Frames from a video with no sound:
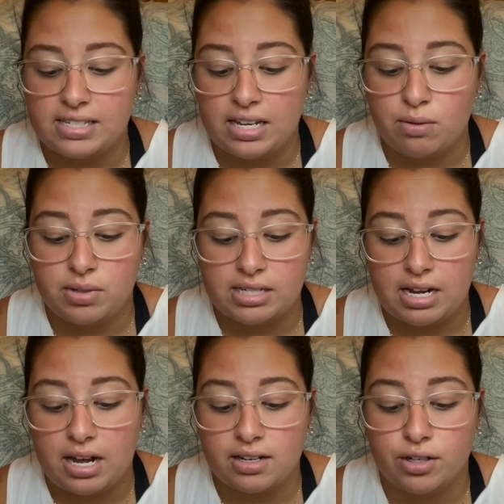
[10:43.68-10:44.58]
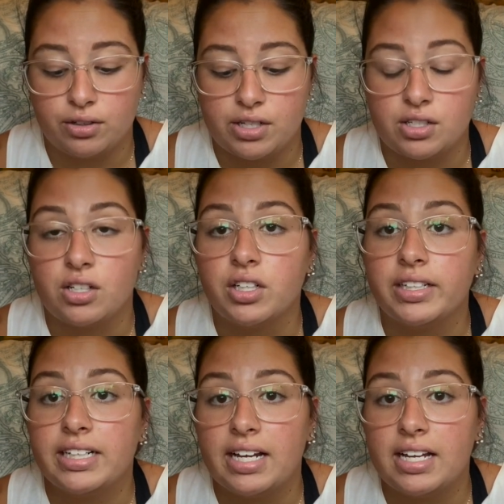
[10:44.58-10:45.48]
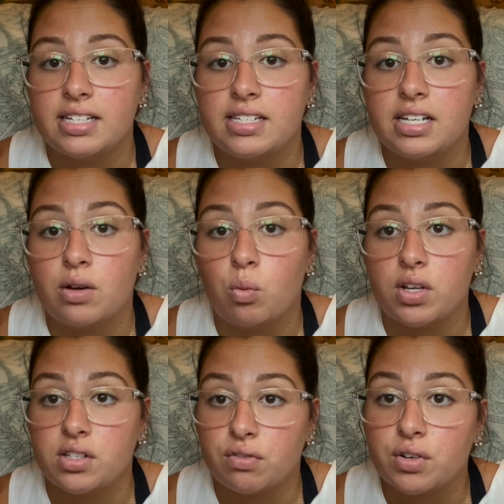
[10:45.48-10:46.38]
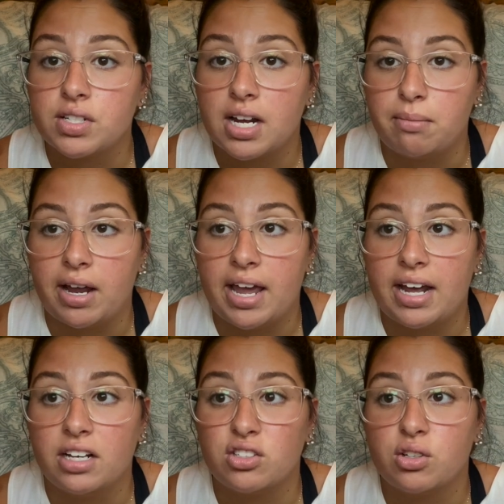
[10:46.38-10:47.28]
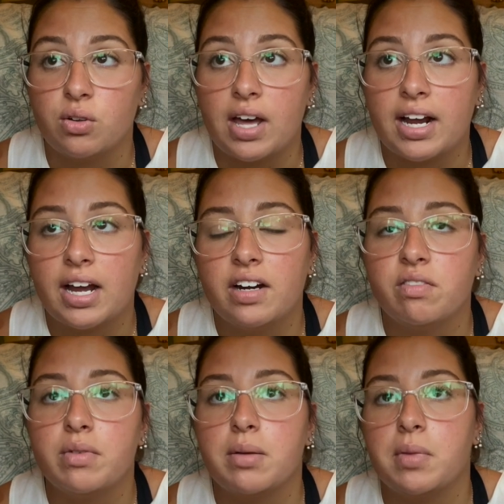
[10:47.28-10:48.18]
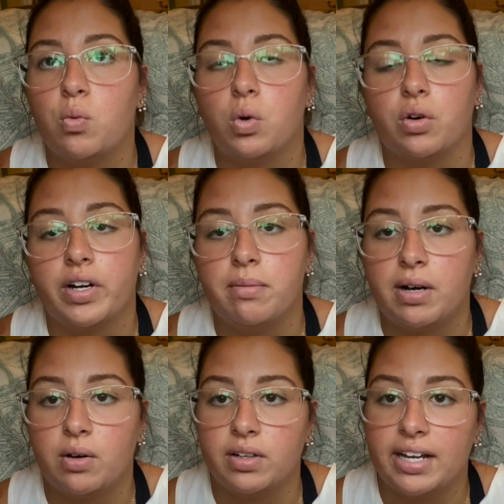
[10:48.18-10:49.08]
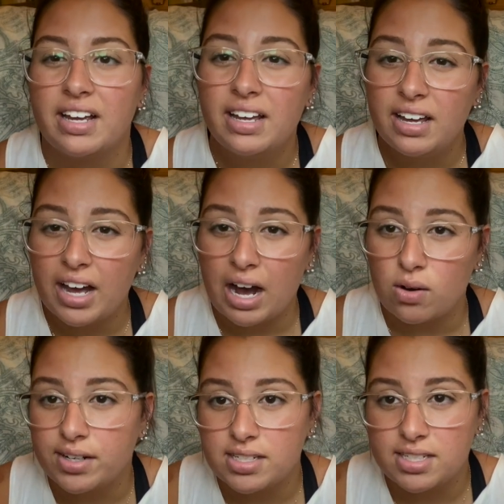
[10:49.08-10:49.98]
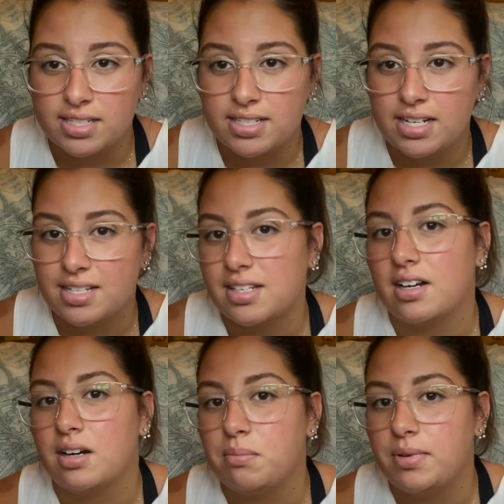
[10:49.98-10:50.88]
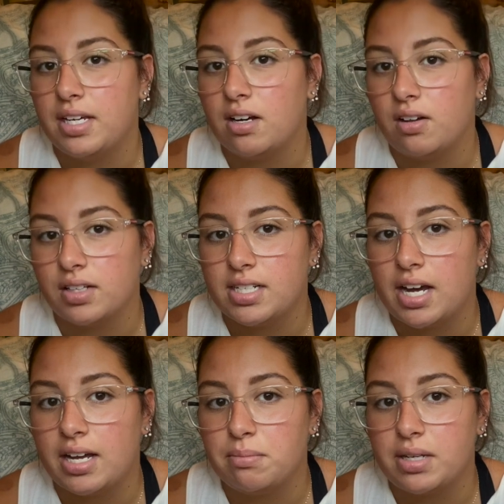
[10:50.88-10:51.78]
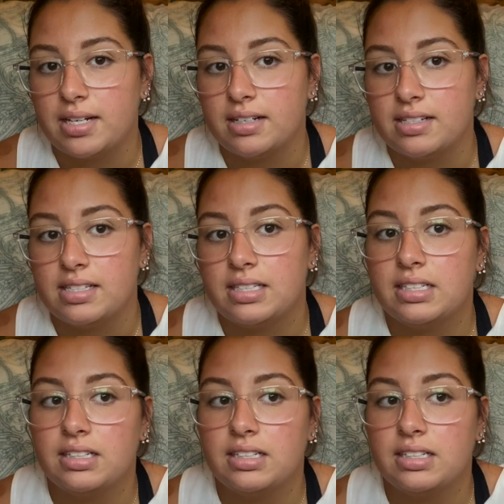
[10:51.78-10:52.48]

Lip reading: It was not nearly as good as it was the first time I had it, so that kind of made me worry about like how consistent is it gonna be all the time, because